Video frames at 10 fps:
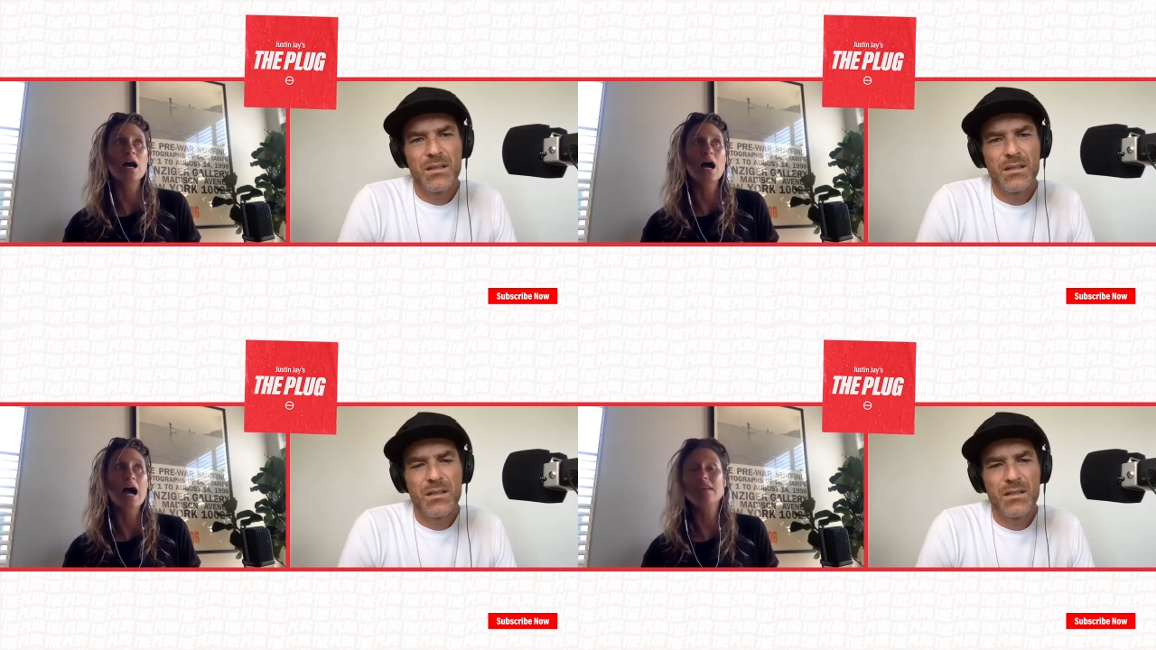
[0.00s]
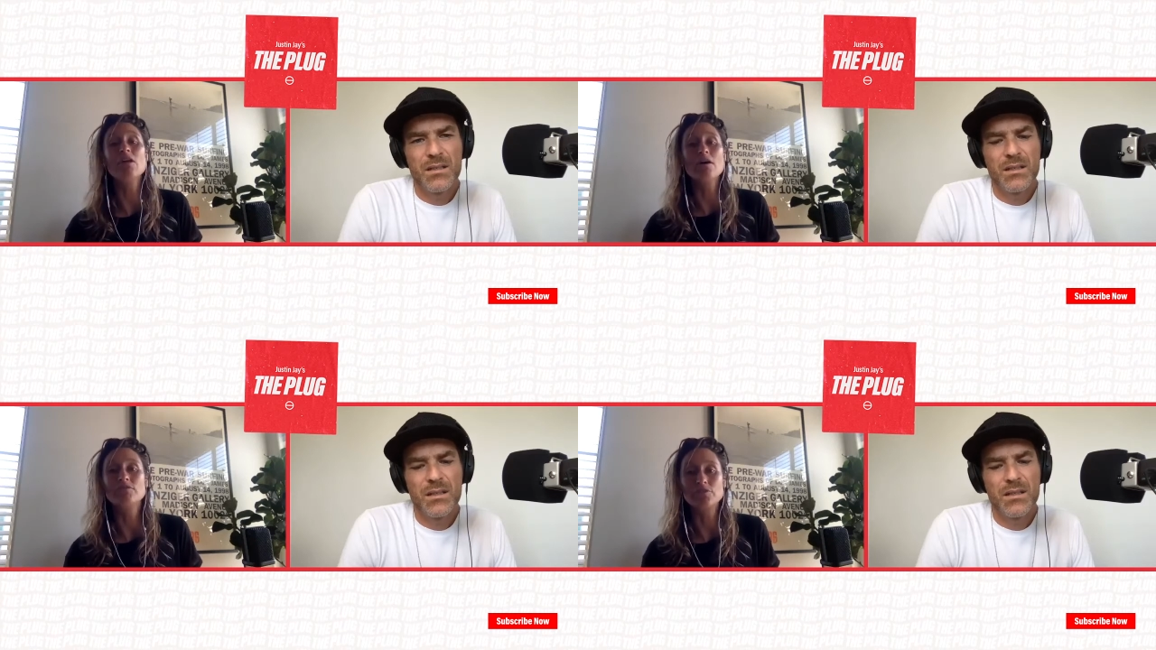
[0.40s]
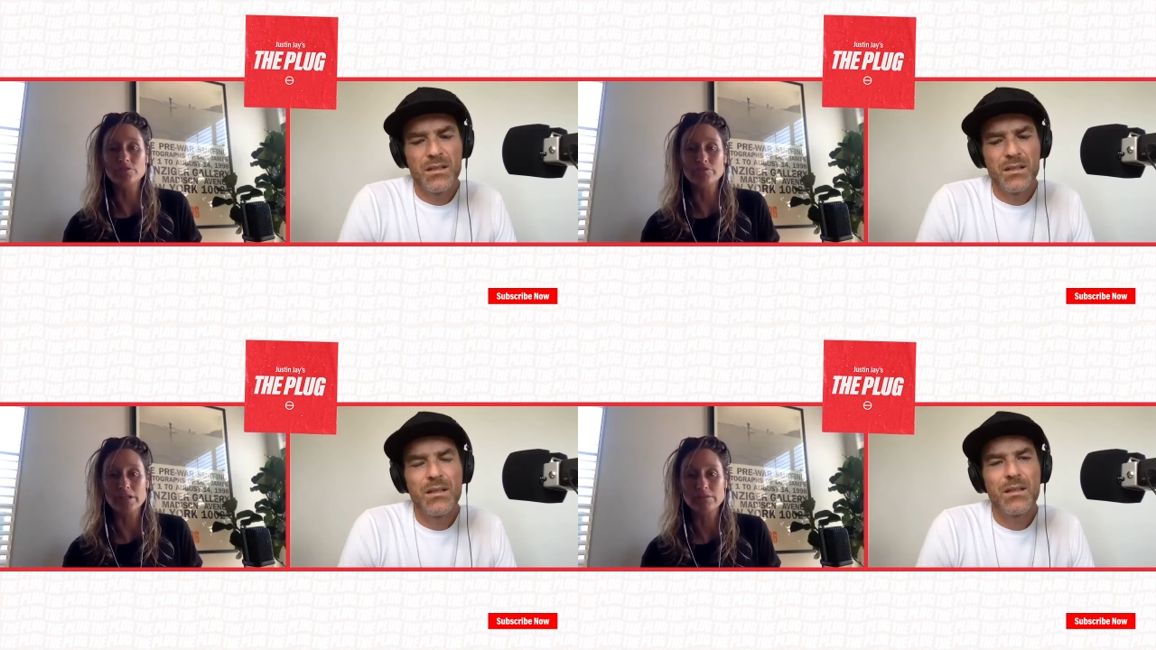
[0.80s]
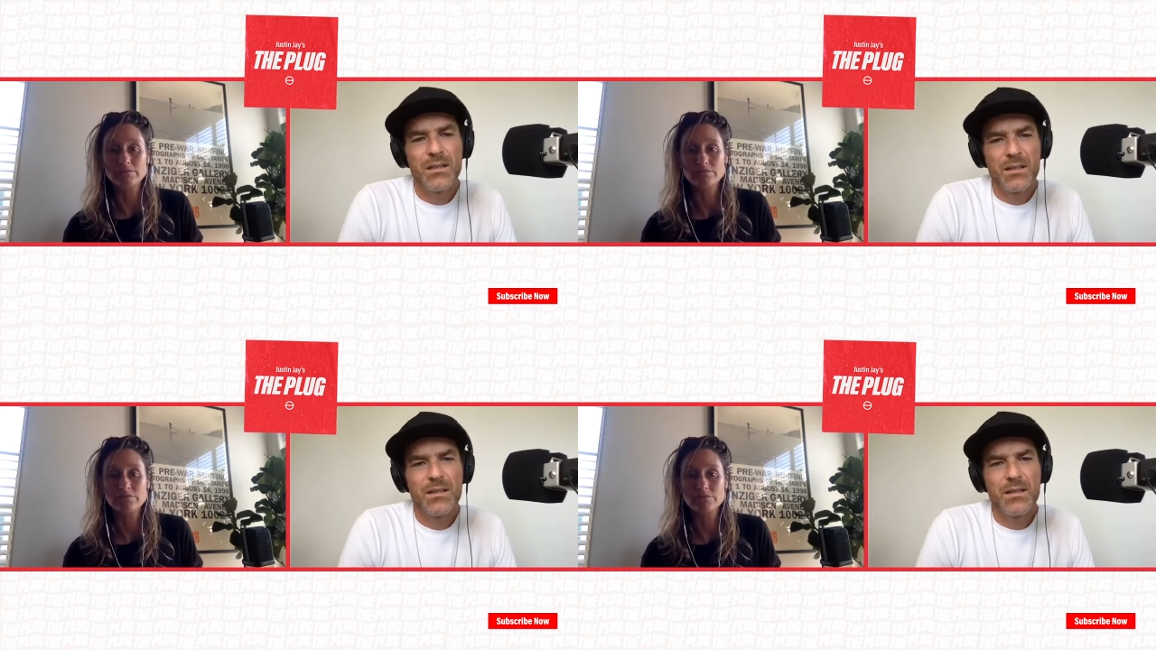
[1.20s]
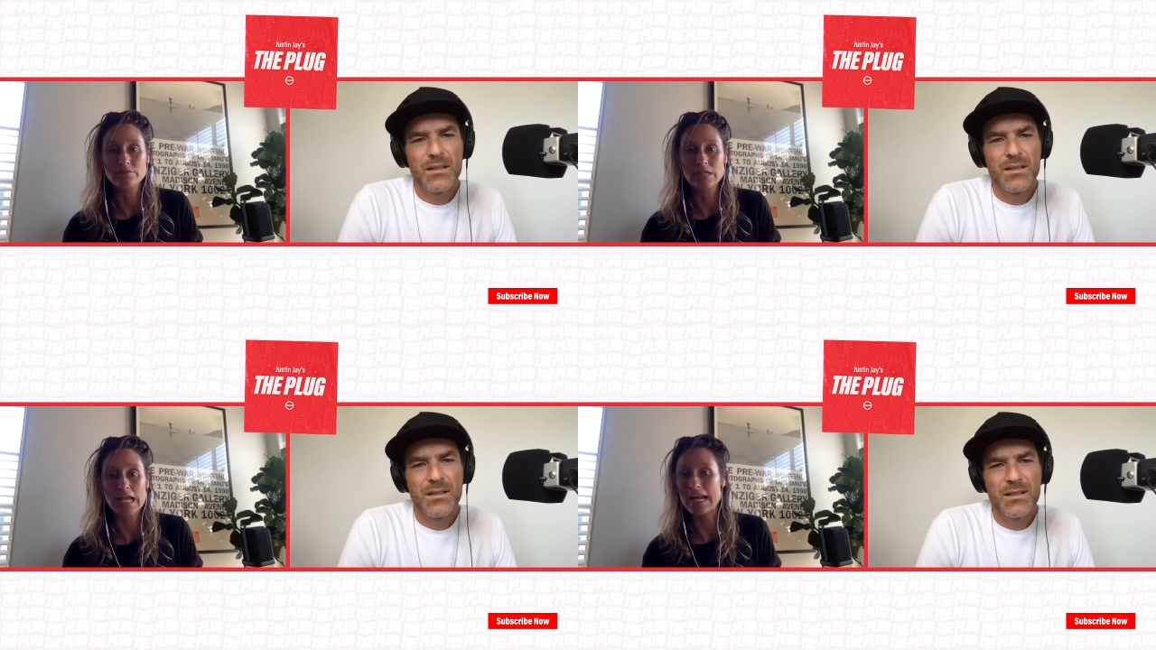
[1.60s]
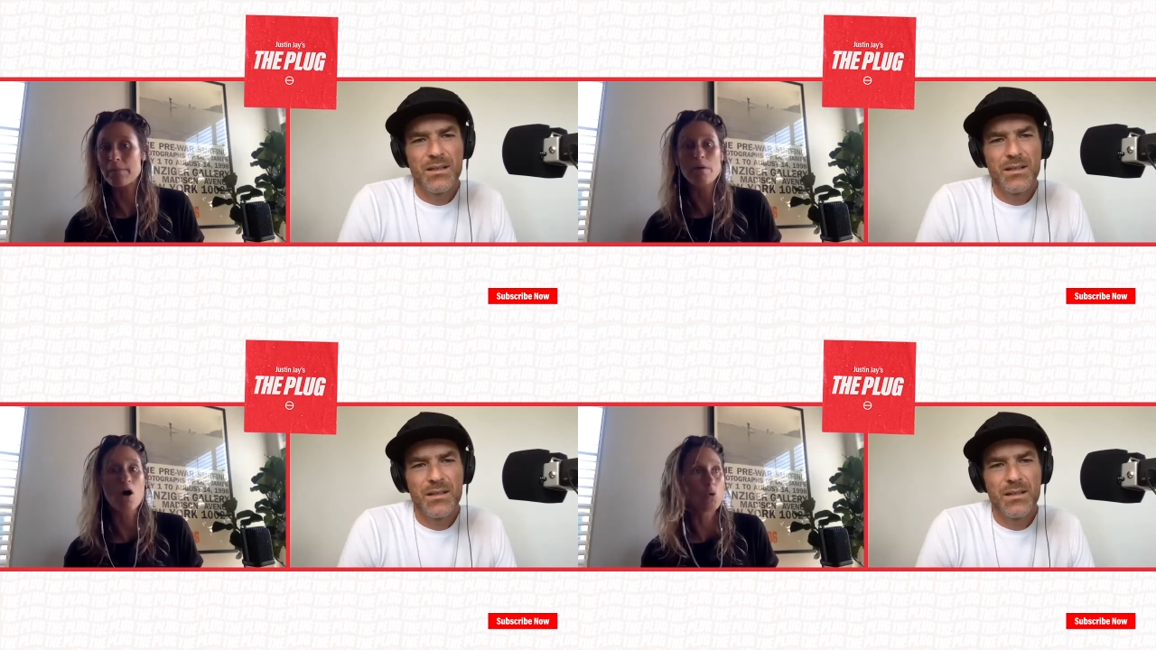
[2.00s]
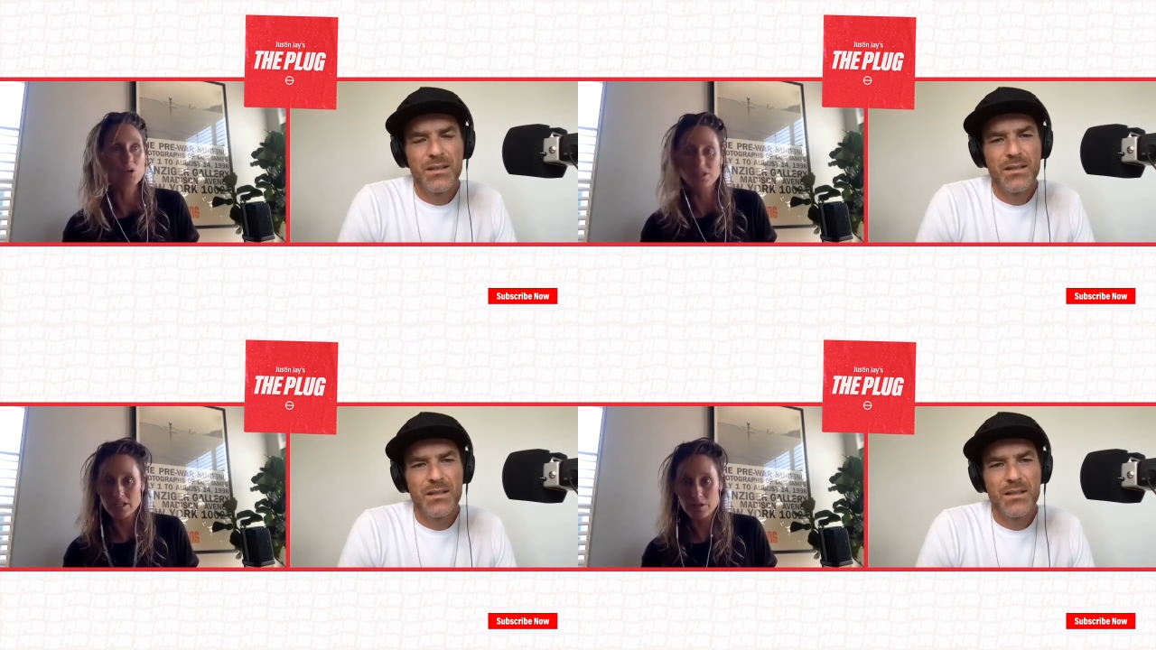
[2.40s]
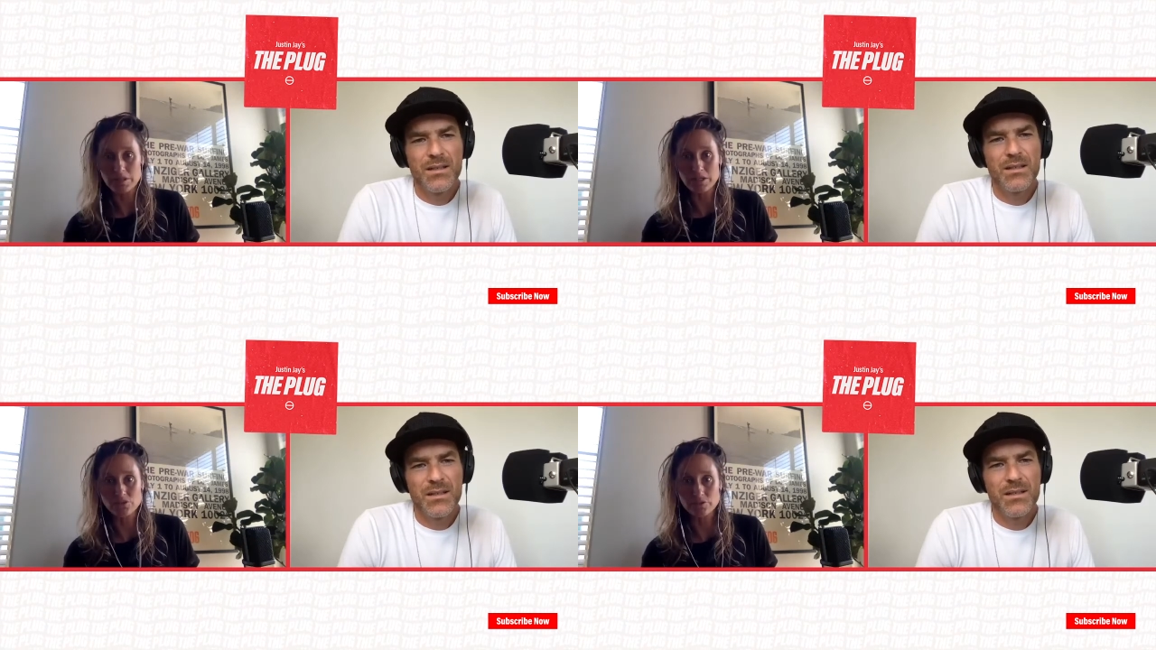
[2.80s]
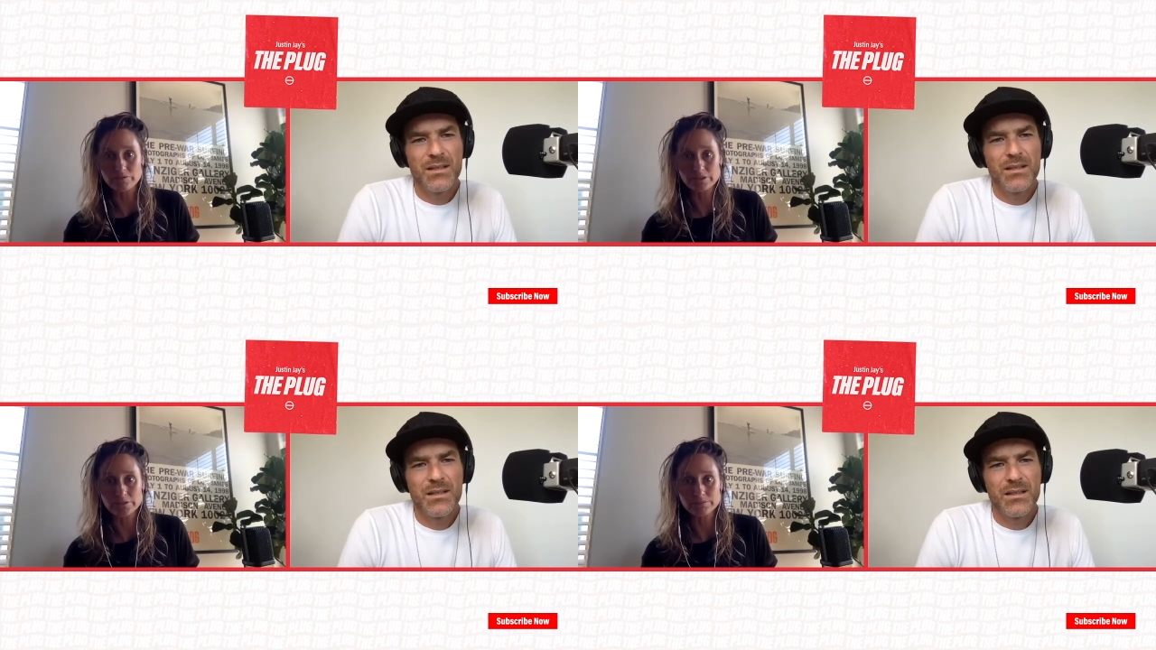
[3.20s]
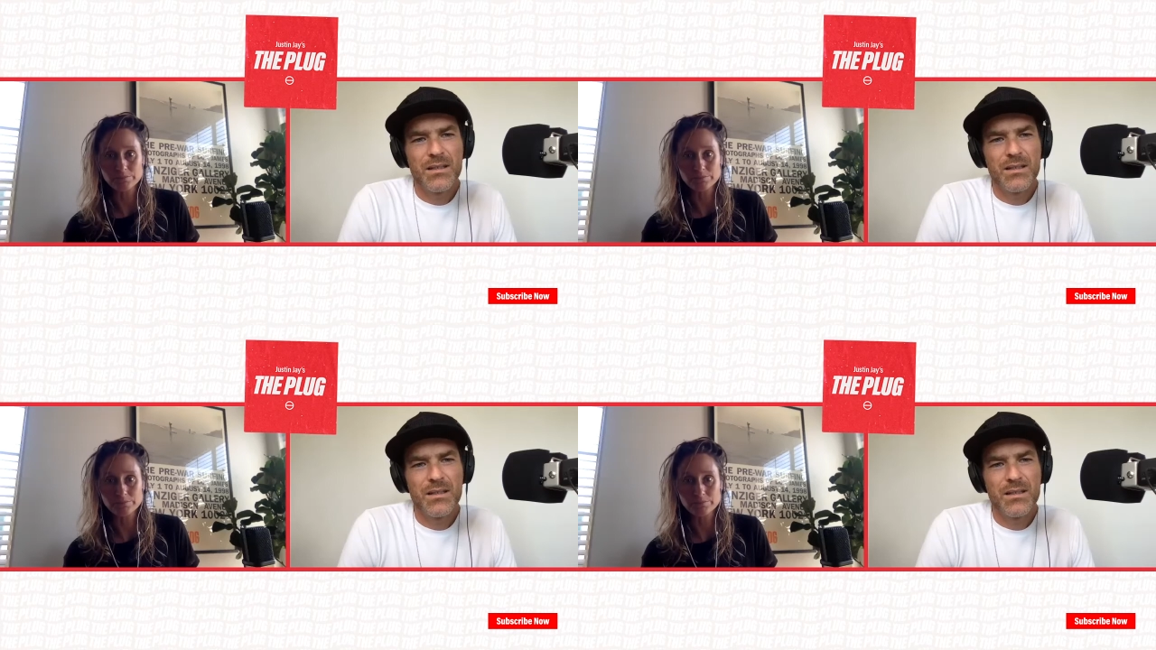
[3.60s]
Speaker 1: I love surfing. And I'm always going to be a surfer.